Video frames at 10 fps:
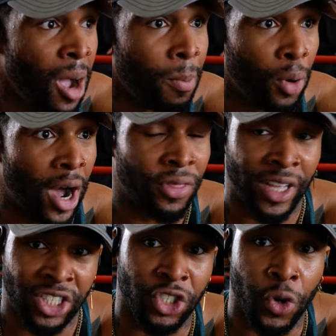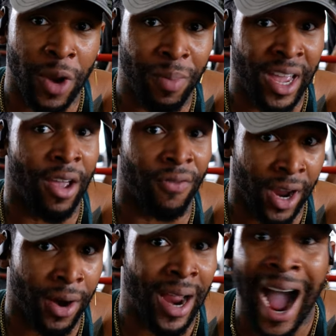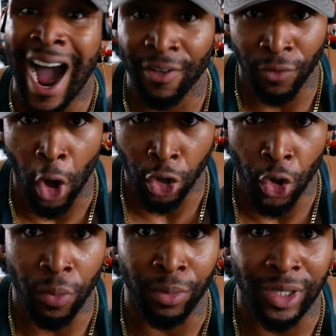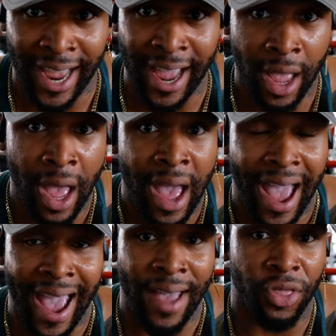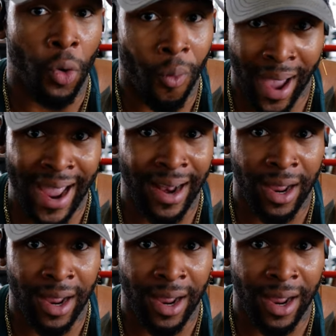But this is gonna be a very high volume day. And the weight